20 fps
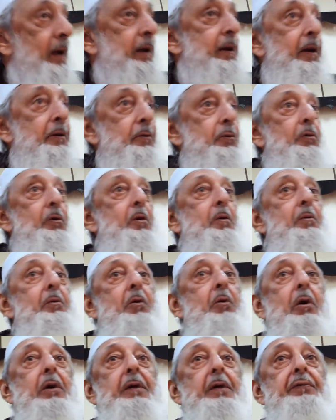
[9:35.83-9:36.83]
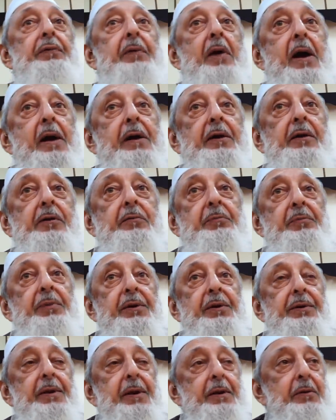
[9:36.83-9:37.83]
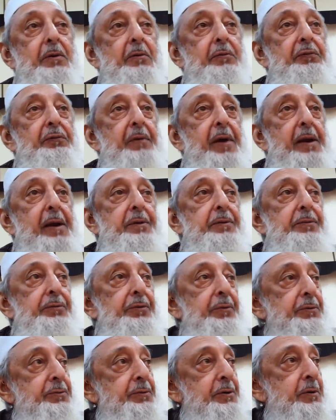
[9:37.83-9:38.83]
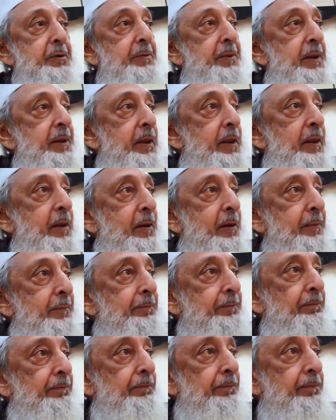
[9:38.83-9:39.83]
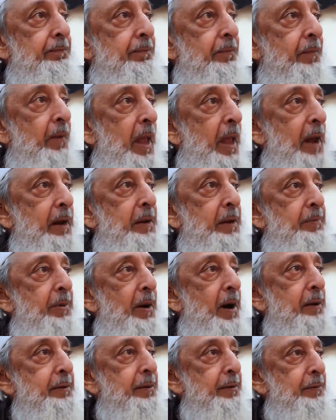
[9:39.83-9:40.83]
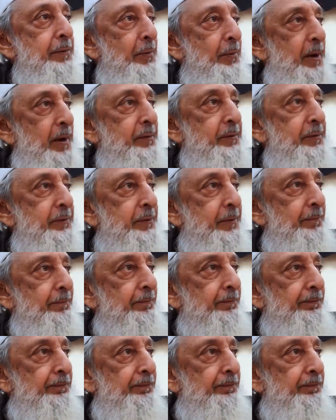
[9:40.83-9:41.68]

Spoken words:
Can Rome qualify as Britain or France or Germany? Any part of the West?